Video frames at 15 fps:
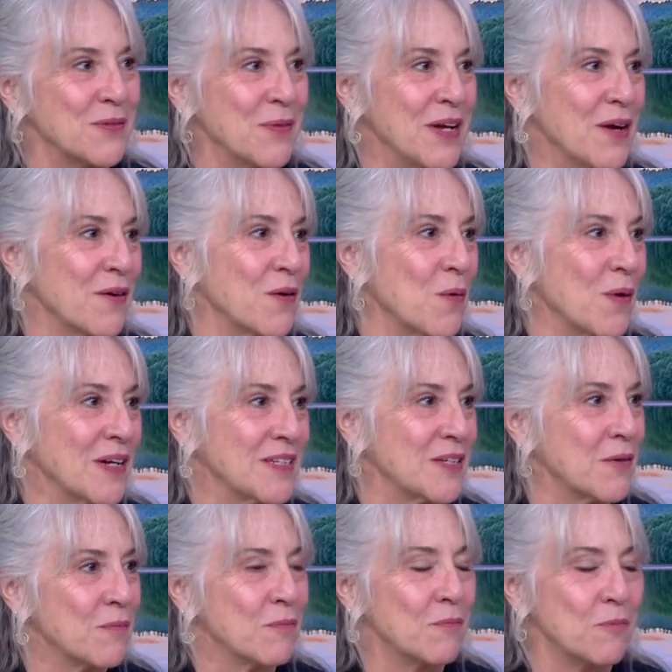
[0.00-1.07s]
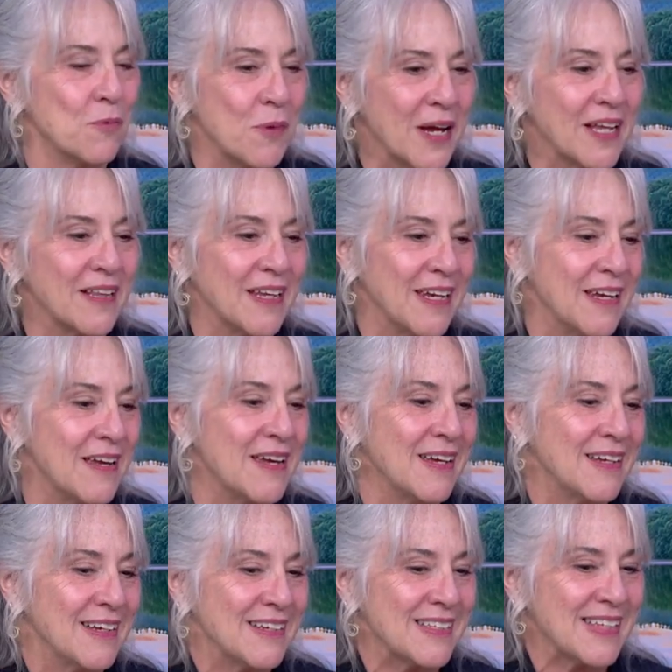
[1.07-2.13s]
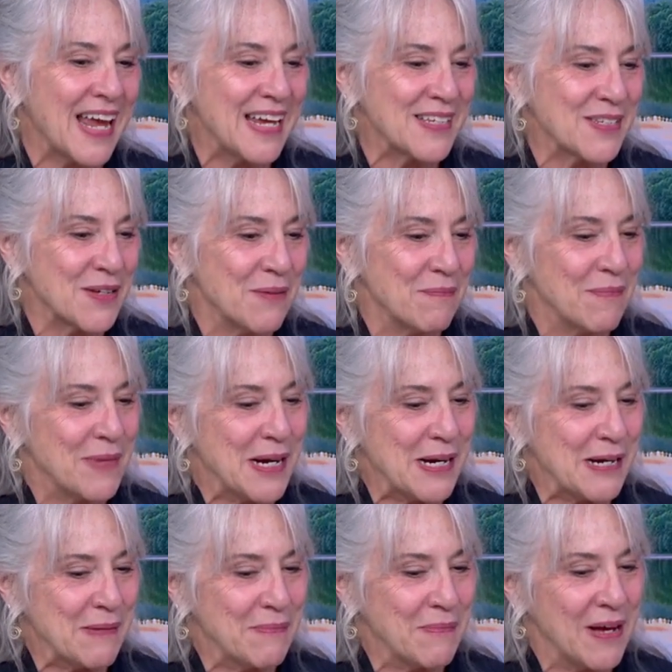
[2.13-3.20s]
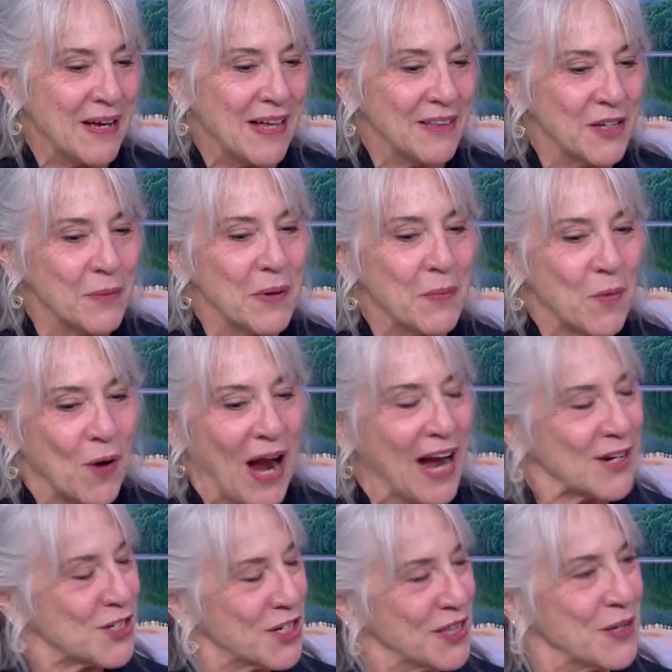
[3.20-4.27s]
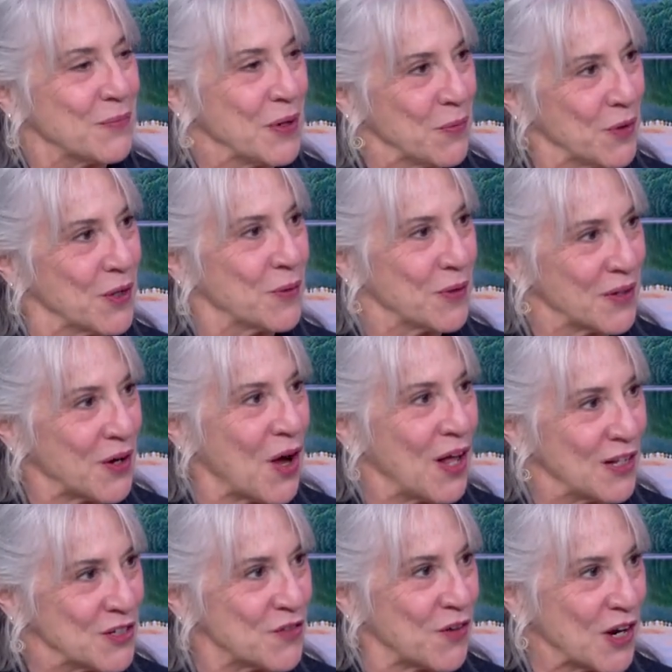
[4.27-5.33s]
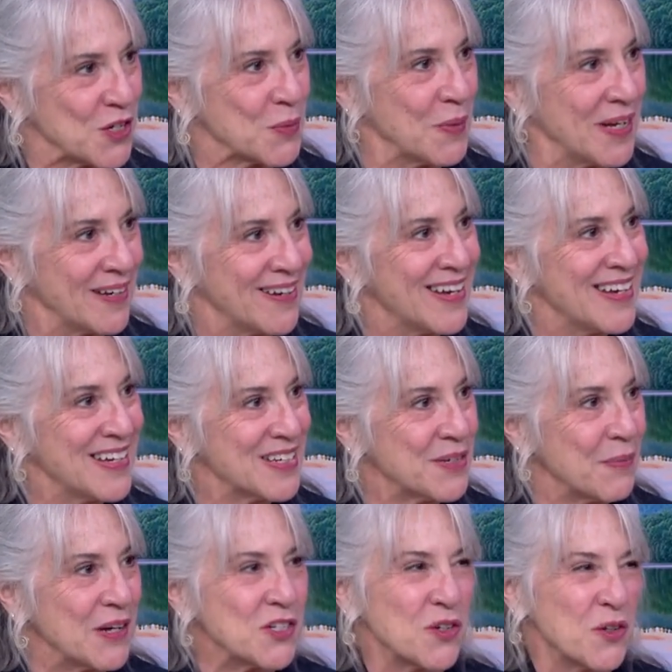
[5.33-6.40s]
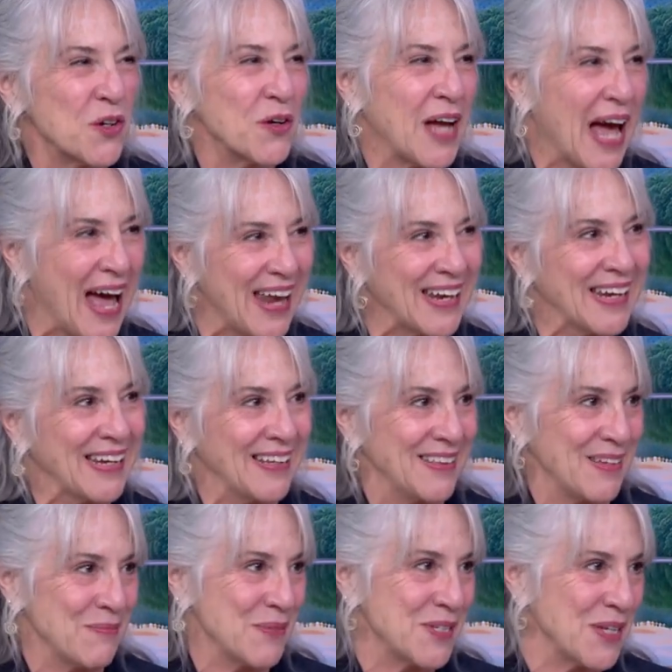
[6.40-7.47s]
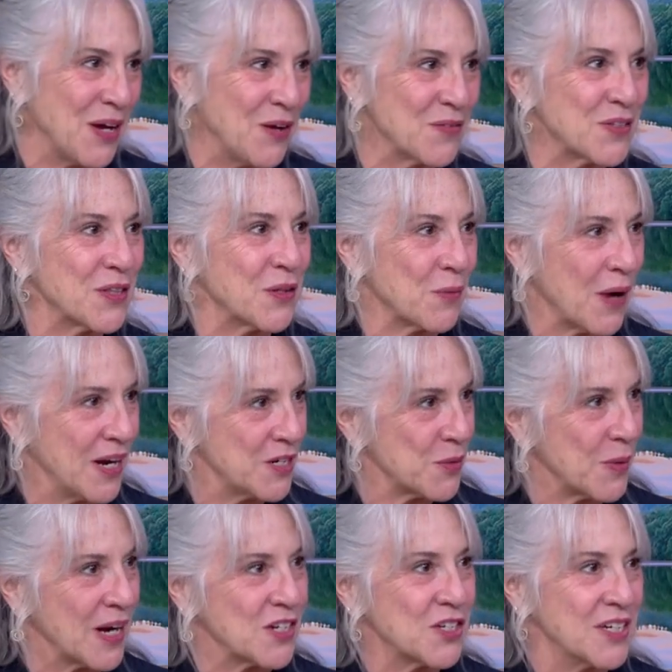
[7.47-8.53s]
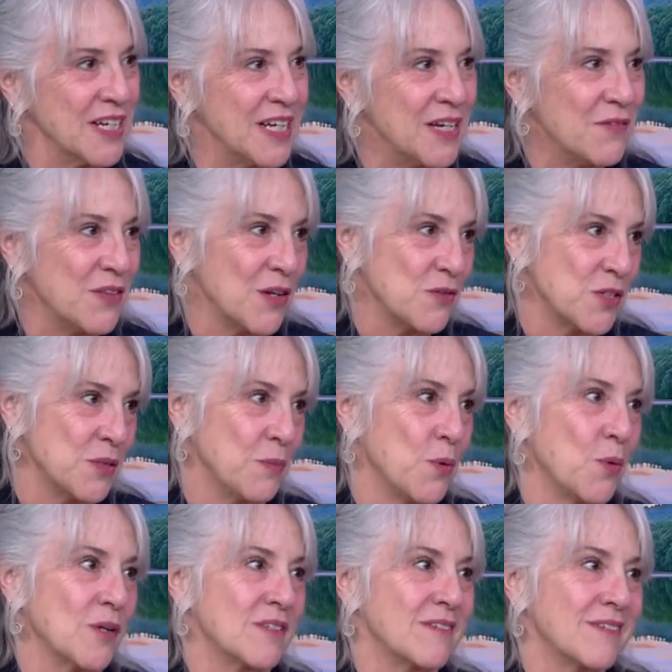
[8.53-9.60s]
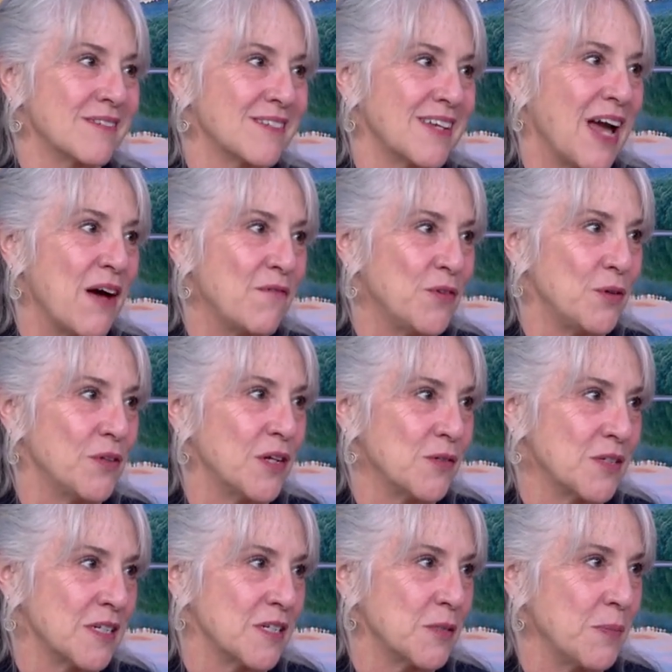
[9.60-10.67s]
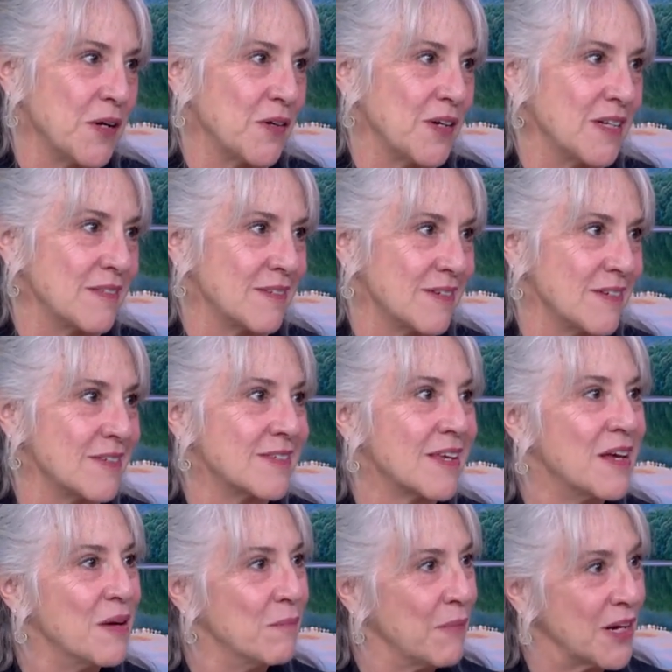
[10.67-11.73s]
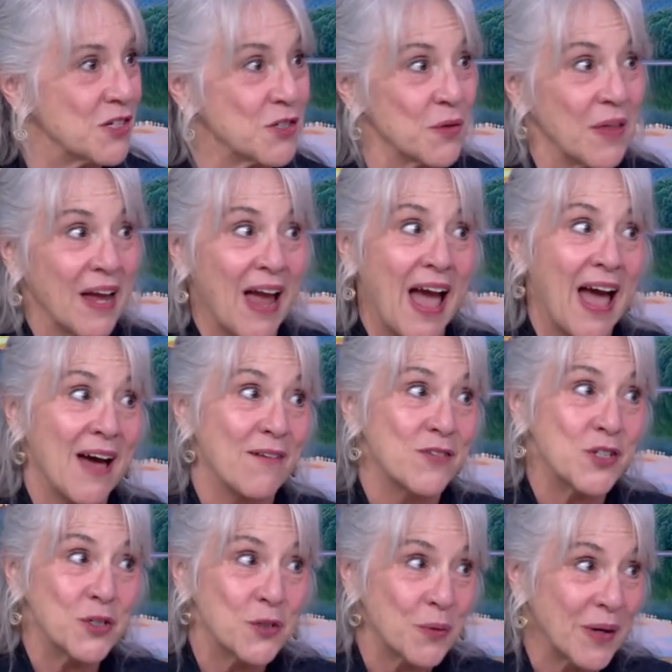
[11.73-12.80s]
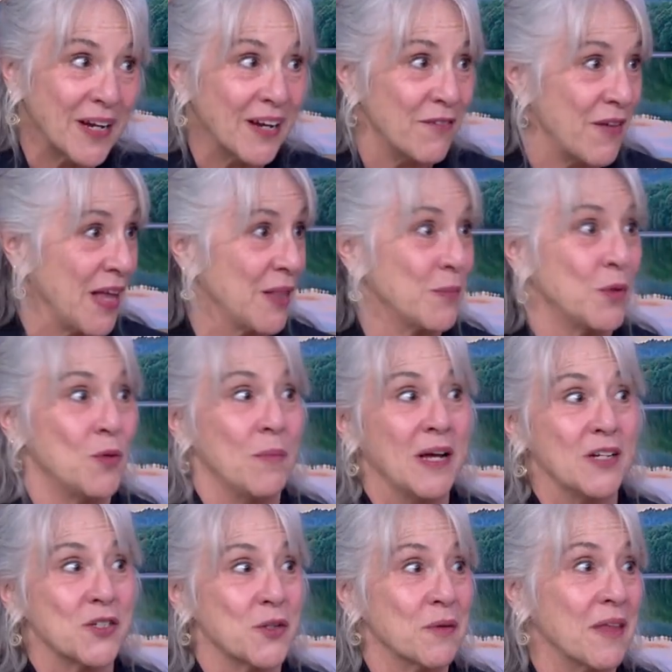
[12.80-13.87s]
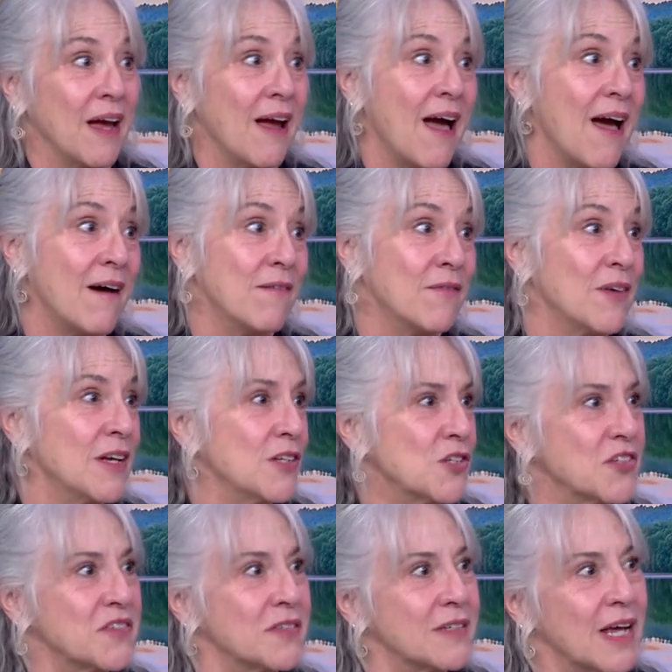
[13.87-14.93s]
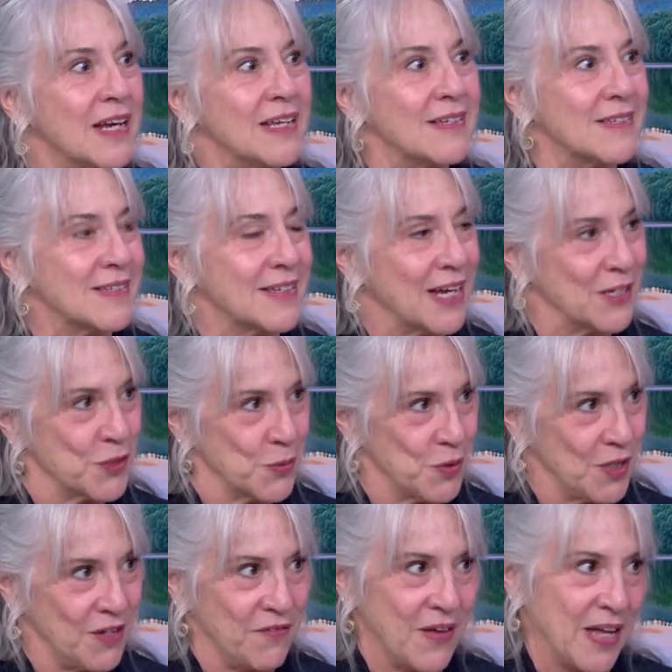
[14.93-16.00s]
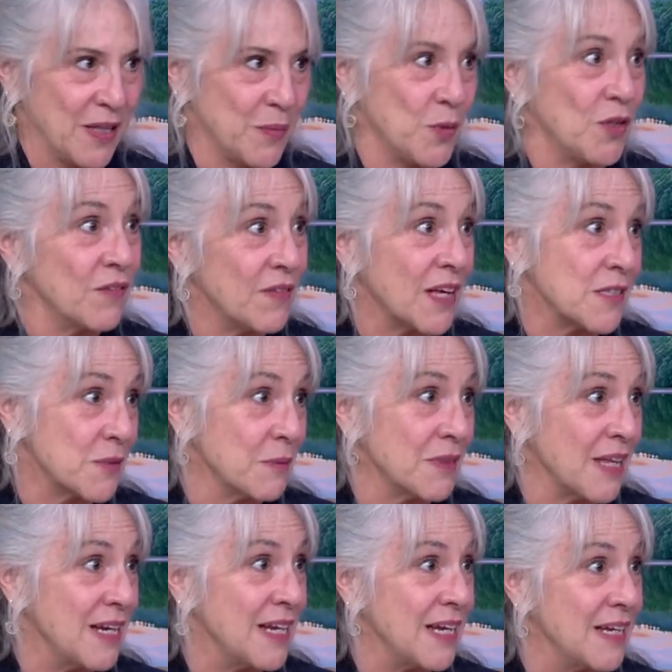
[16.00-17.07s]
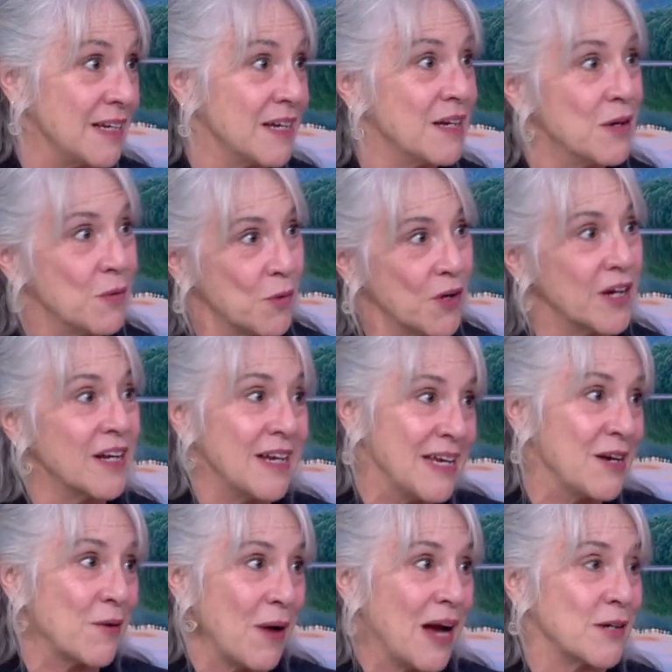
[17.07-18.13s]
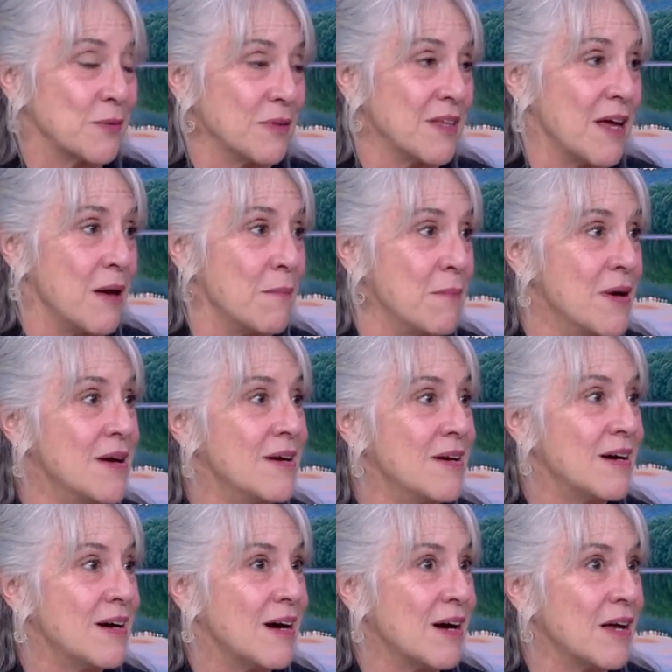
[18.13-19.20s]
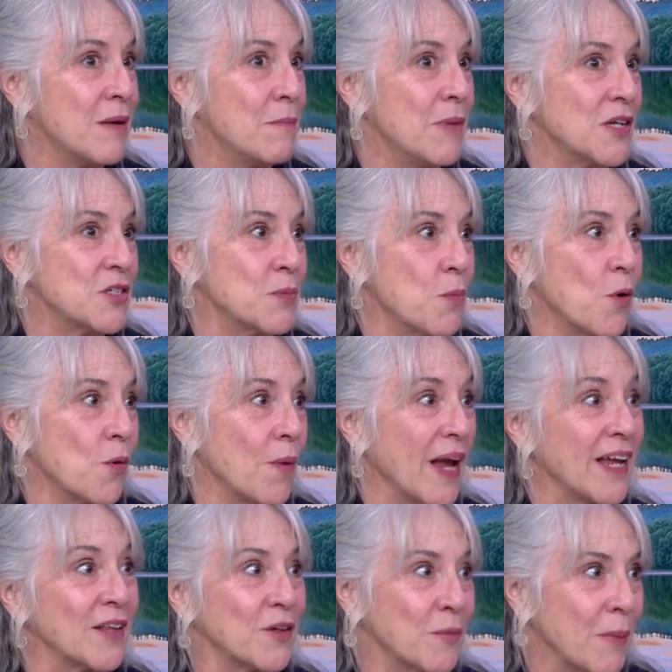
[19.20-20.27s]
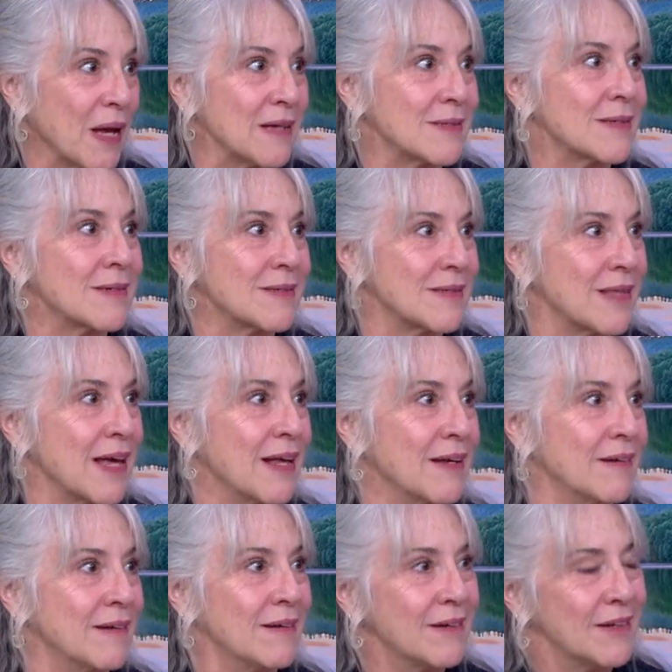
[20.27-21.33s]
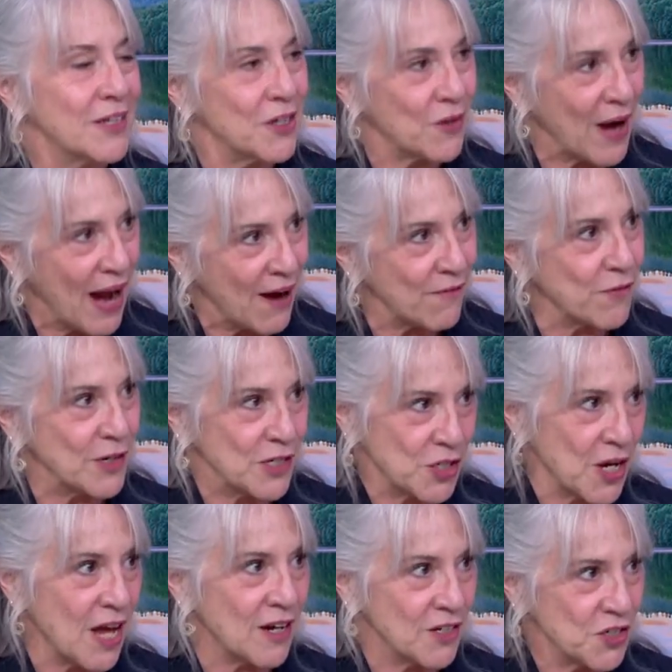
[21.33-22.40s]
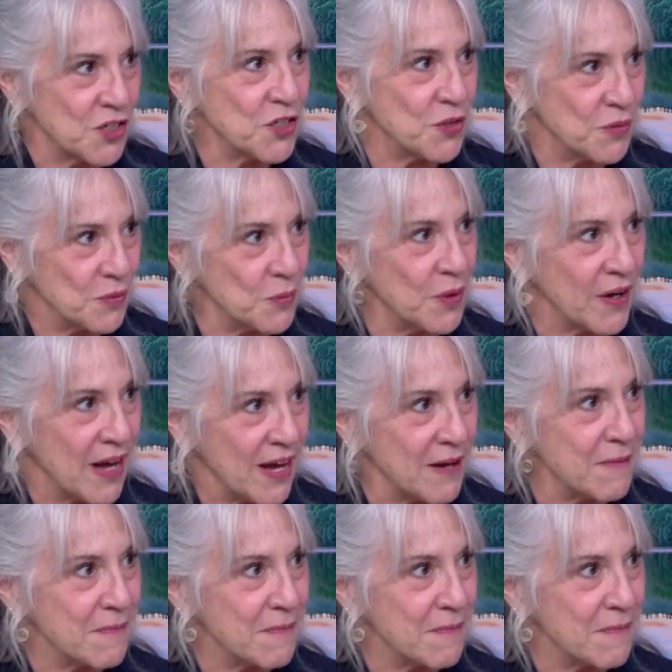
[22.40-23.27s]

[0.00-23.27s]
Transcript: We are going to really take some um, a little bit more action than we would with a college freshman to make sure they're guiding themselves in the right direction to give those supports to scaffold those experiences make sure they have tutoring available make sure they have just study schedule available if that's what they need mm-hmm. we're going to interact with them on a much more regular basis than your average college student will get.